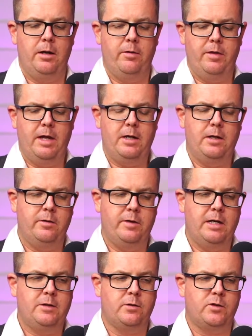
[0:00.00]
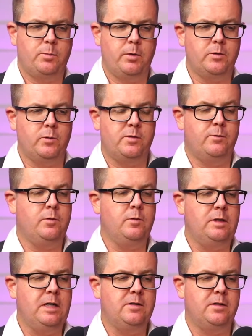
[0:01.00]
they sort of spoke to us a few
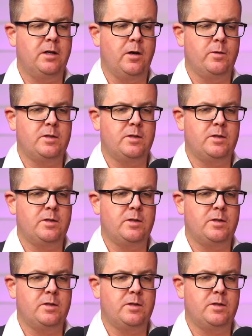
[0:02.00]
years ago